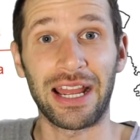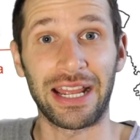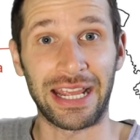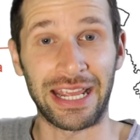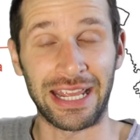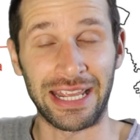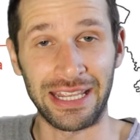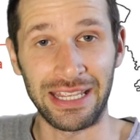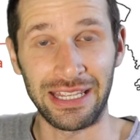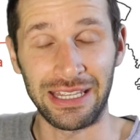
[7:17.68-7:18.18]

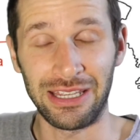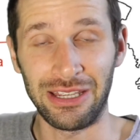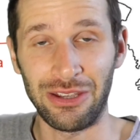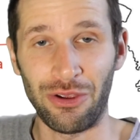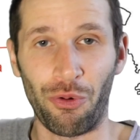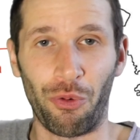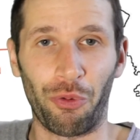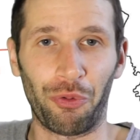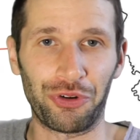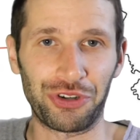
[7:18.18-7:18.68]
he
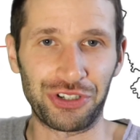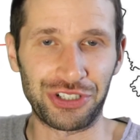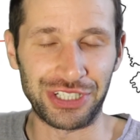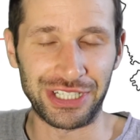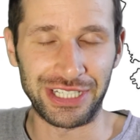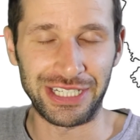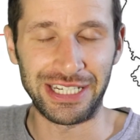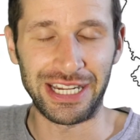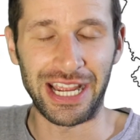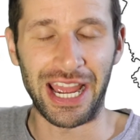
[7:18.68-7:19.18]
or
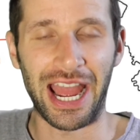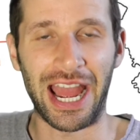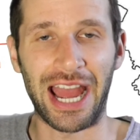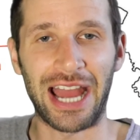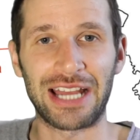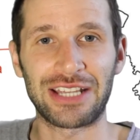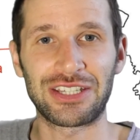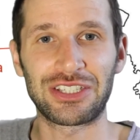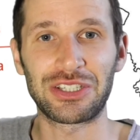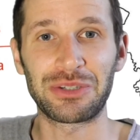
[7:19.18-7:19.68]
she
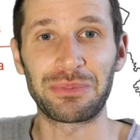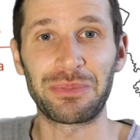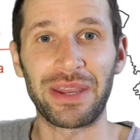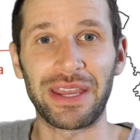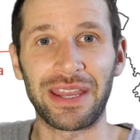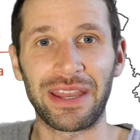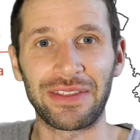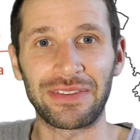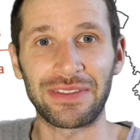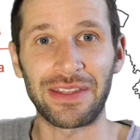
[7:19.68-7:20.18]
has to
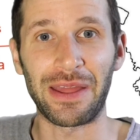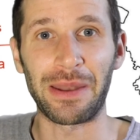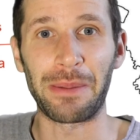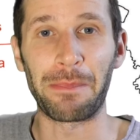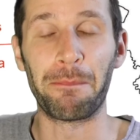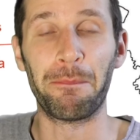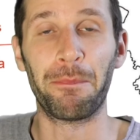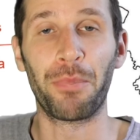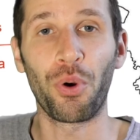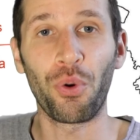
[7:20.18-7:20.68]
make it
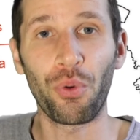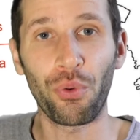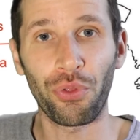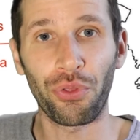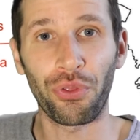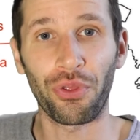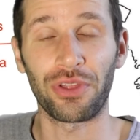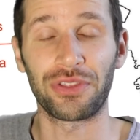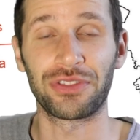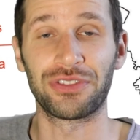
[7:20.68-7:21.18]
in
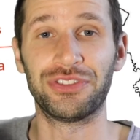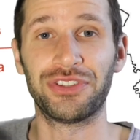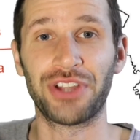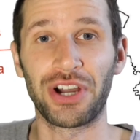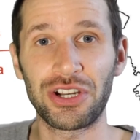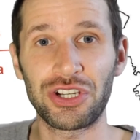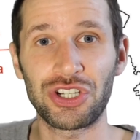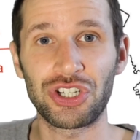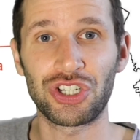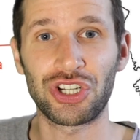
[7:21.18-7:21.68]
both
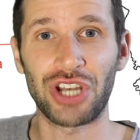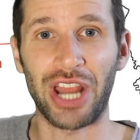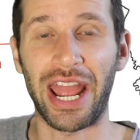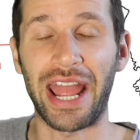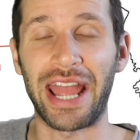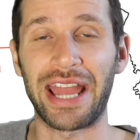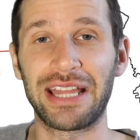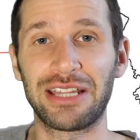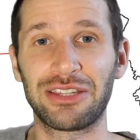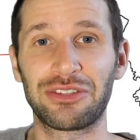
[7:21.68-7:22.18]
Dutch
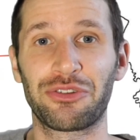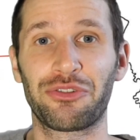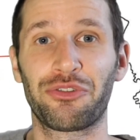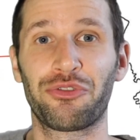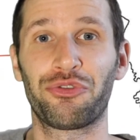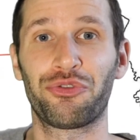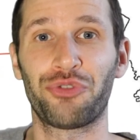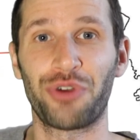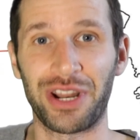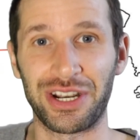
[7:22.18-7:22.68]
and
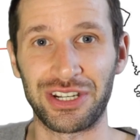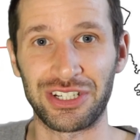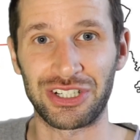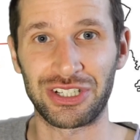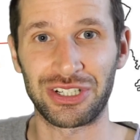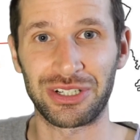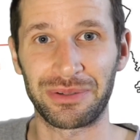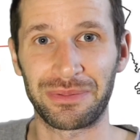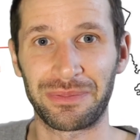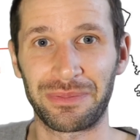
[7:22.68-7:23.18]

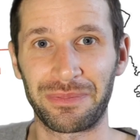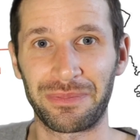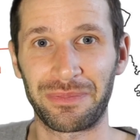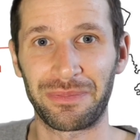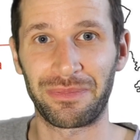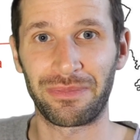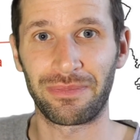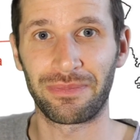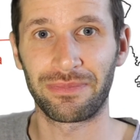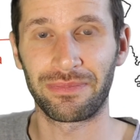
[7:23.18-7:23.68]
French.
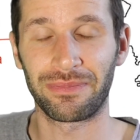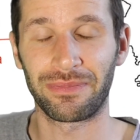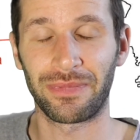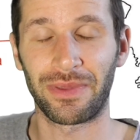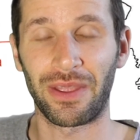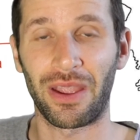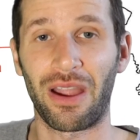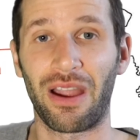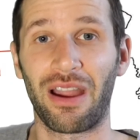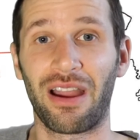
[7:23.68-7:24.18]

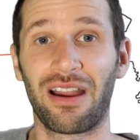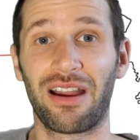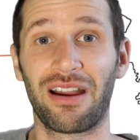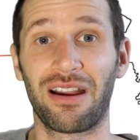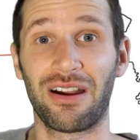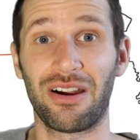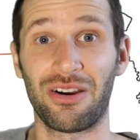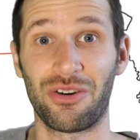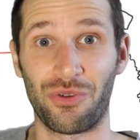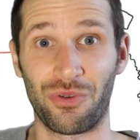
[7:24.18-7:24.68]

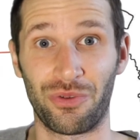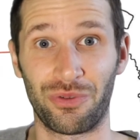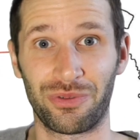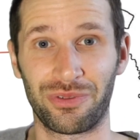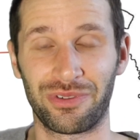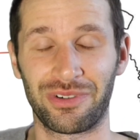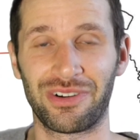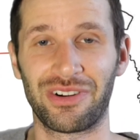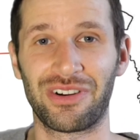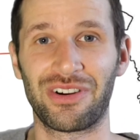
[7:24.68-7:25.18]
Oh,
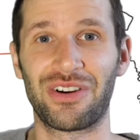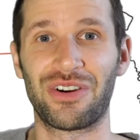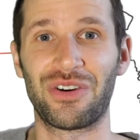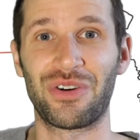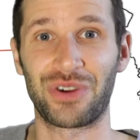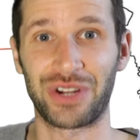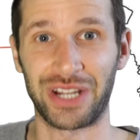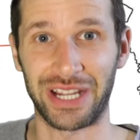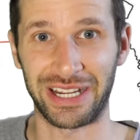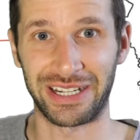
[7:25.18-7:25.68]

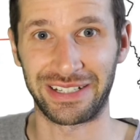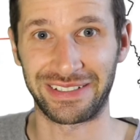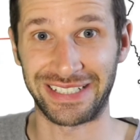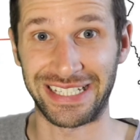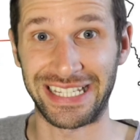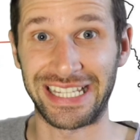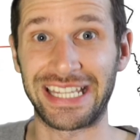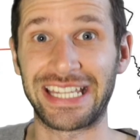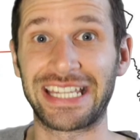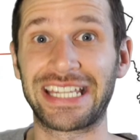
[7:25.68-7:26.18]
okay.
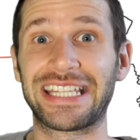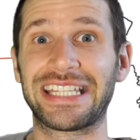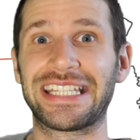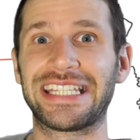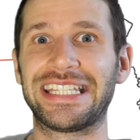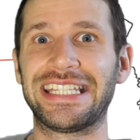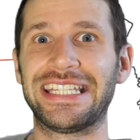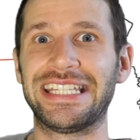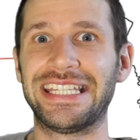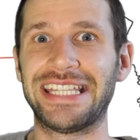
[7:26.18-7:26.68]

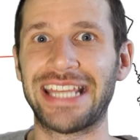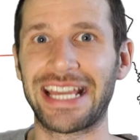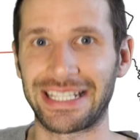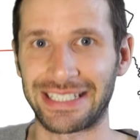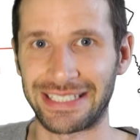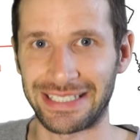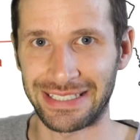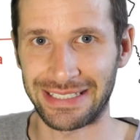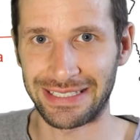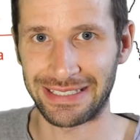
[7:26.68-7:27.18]

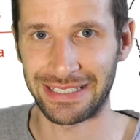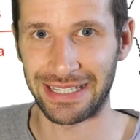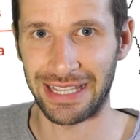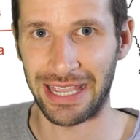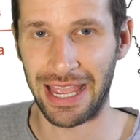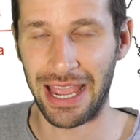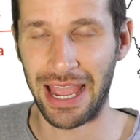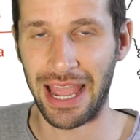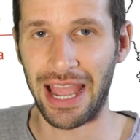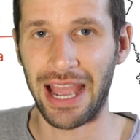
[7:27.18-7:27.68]
Yes.
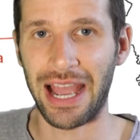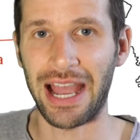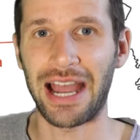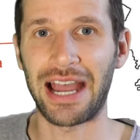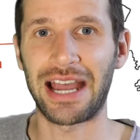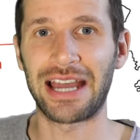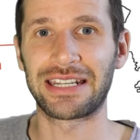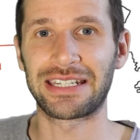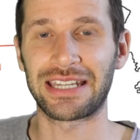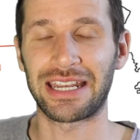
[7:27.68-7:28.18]

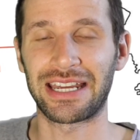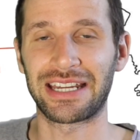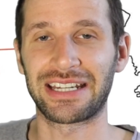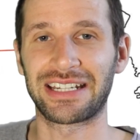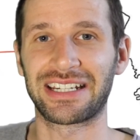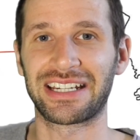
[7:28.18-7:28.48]
And